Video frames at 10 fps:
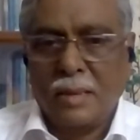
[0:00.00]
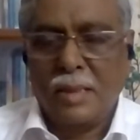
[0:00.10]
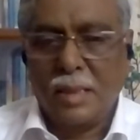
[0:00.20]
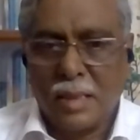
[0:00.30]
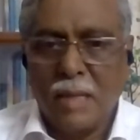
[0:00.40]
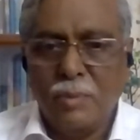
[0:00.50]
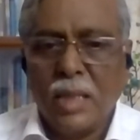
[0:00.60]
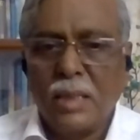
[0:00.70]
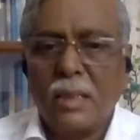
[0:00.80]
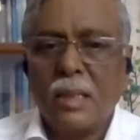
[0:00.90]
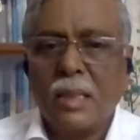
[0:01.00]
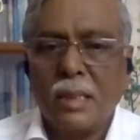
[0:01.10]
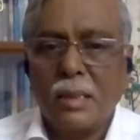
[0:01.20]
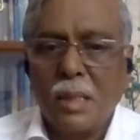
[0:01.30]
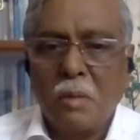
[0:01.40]
This is time that
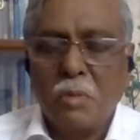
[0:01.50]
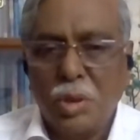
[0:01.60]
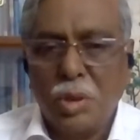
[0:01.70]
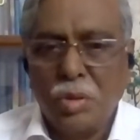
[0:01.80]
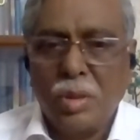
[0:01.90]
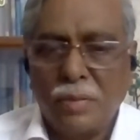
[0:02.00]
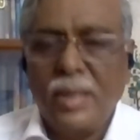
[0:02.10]
we should